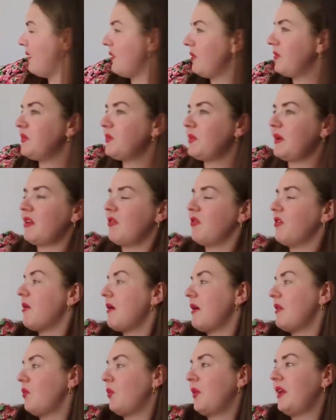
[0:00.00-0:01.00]
elsewhere, I'll go
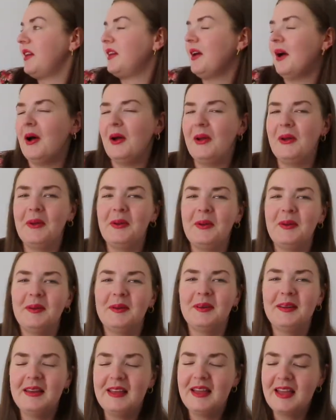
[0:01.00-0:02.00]
out the window.
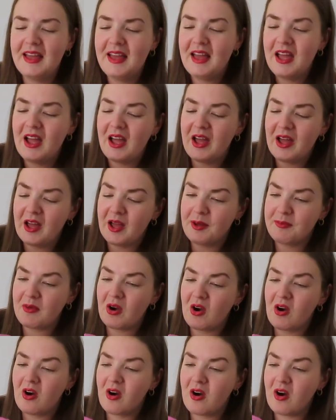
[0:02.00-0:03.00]

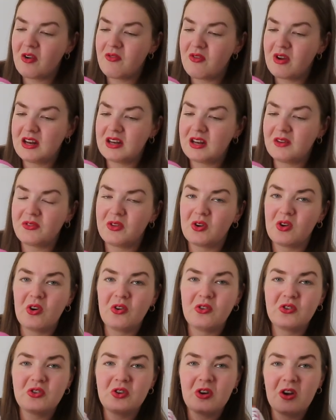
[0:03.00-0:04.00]
I really love the
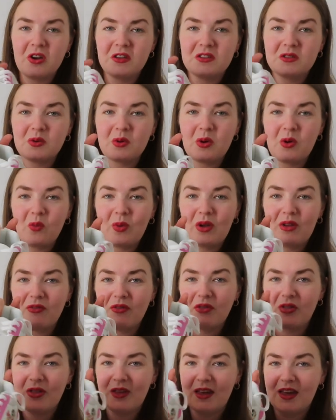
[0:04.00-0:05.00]
contrast
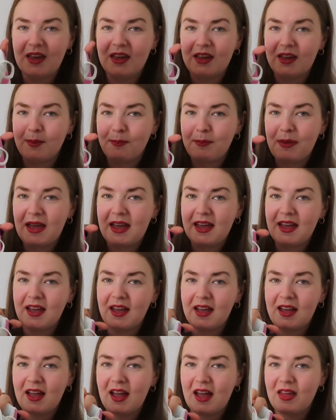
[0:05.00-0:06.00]
with the
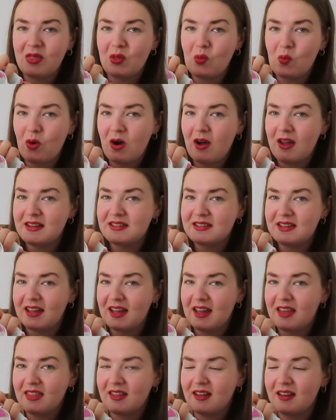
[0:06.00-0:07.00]
pink and the white
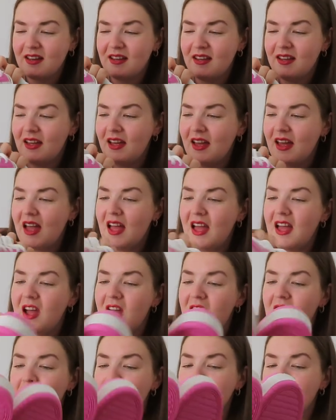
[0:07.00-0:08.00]
together.
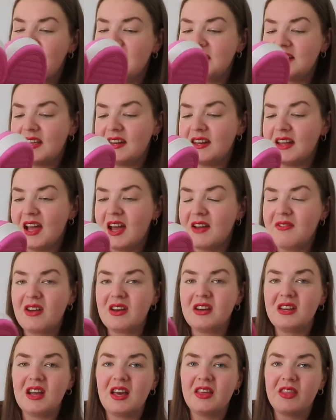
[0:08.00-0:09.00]
They did have
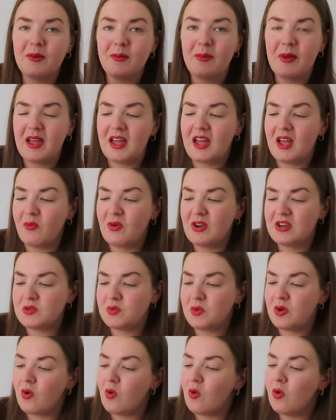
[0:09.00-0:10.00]
another pair
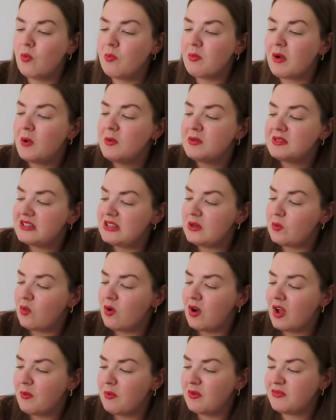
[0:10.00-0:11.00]
which were all mostly
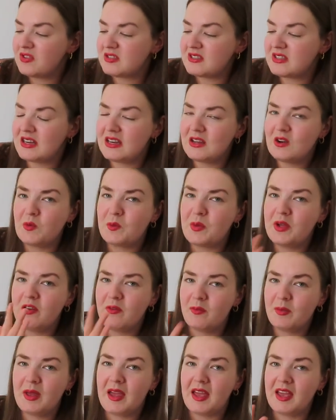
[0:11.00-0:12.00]
white with just a little
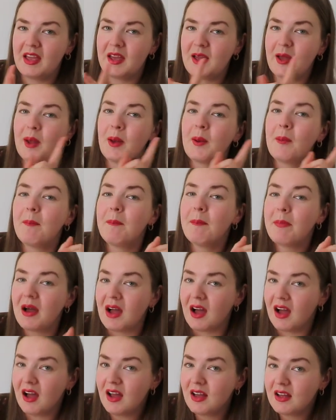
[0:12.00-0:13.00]
bit of pink,
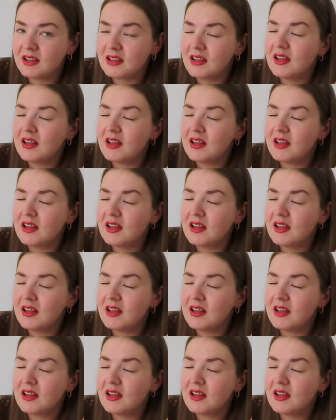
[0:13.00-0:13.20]
but